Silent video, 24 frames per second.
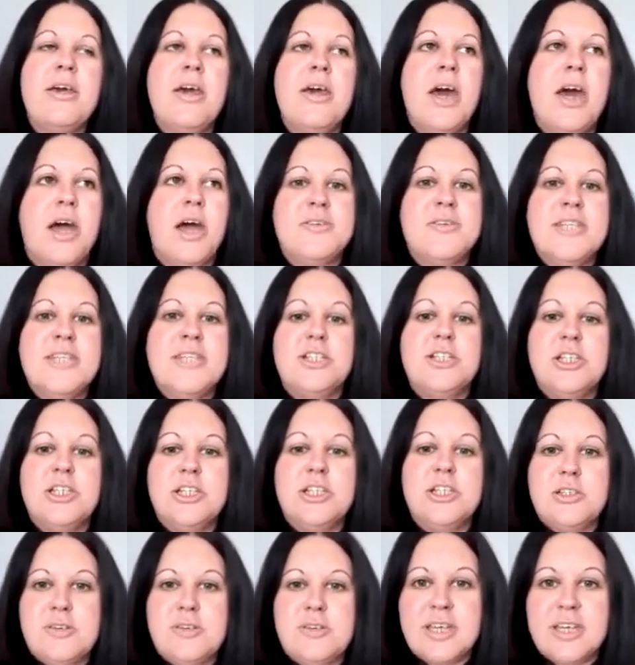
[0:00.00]
I was actually
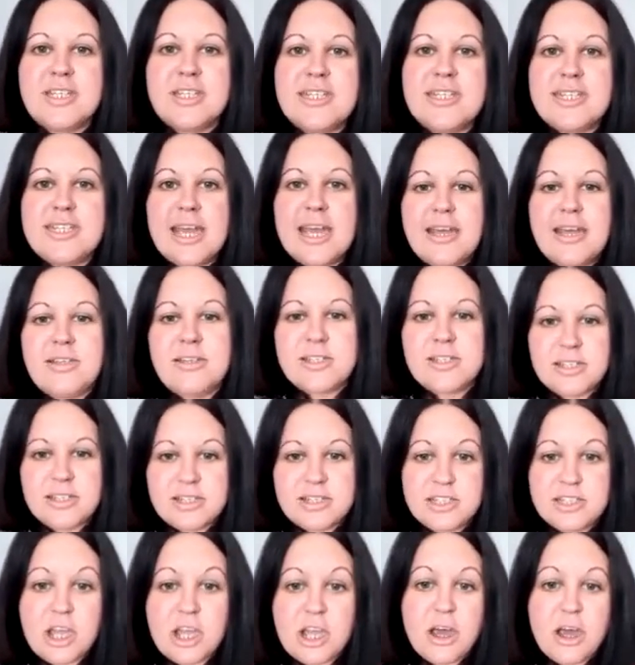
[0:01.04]
doing a stand at the
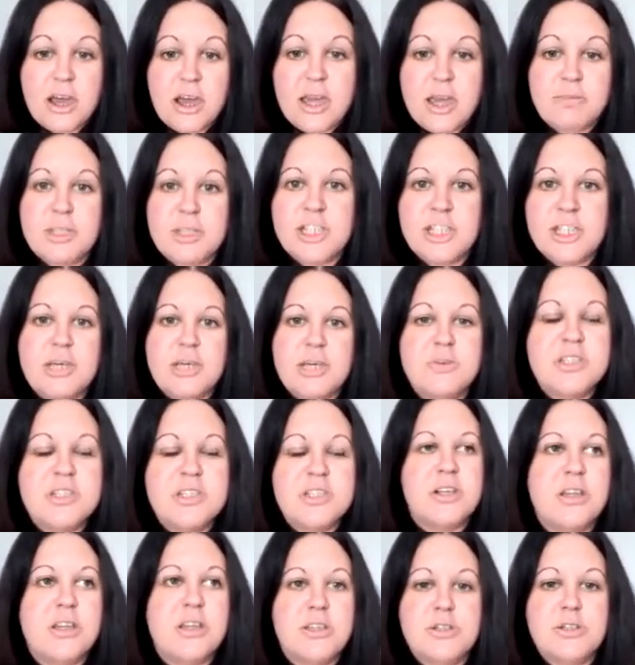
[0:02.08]
time, and she was
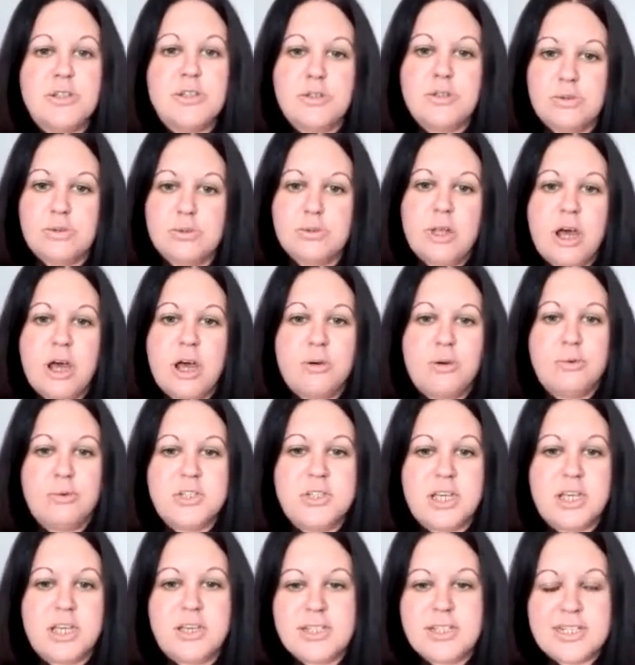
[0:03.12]
another stall
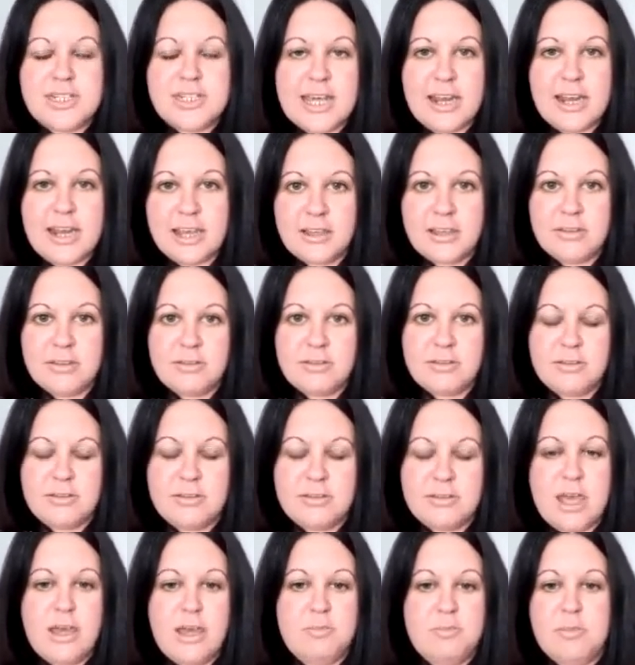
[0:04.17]
holder selling
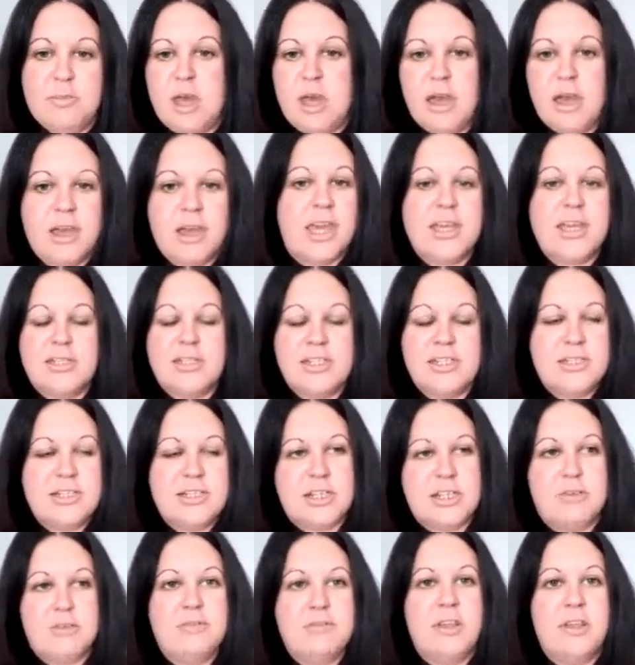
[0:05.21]
her kids
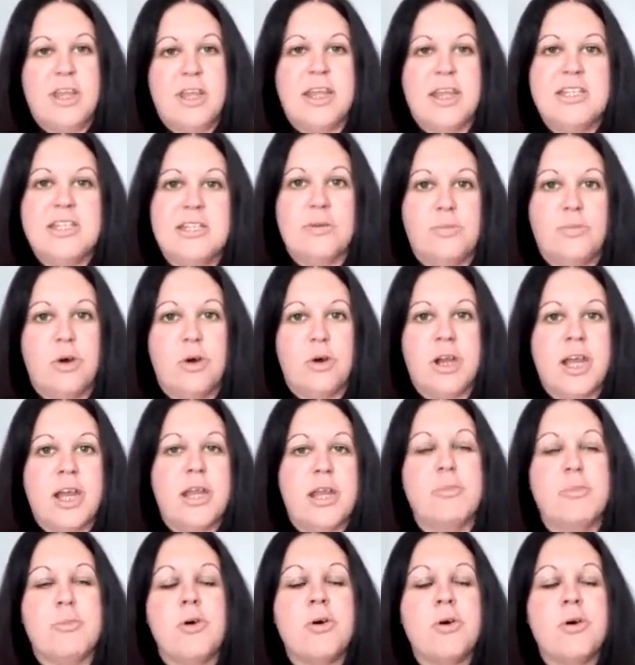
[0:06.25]
stuff that they didn't want
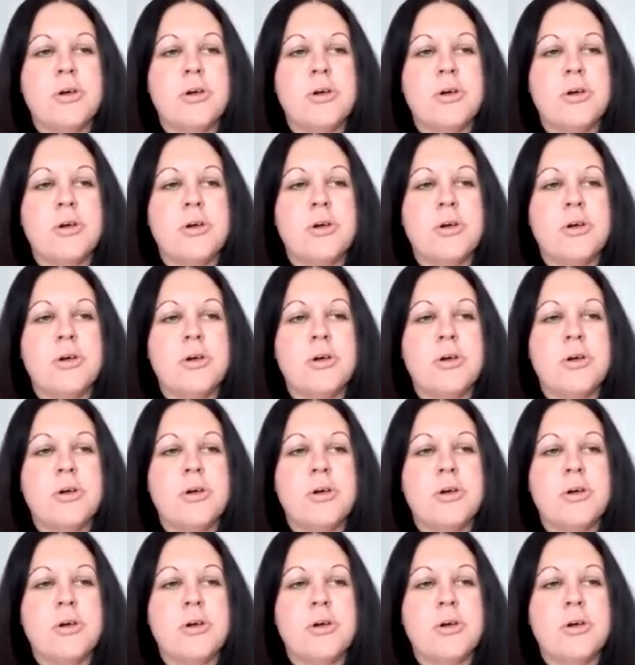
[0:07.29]
anymore.